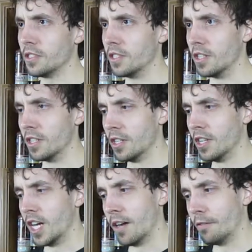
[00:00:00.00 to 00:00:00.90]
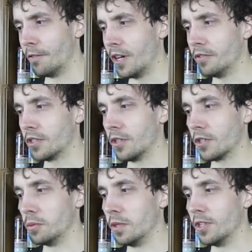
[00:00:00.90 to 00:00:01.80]
going to have a five star
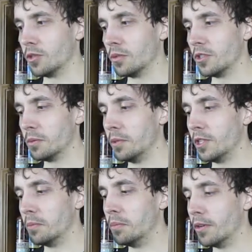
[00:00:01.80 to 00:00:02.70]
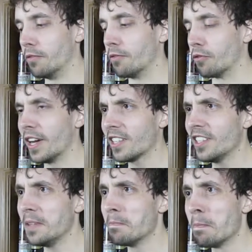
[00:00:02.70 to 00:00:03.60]
experience with this beer, but
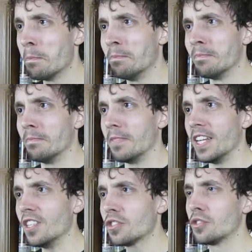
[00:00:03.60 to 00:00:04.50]
frankly, it's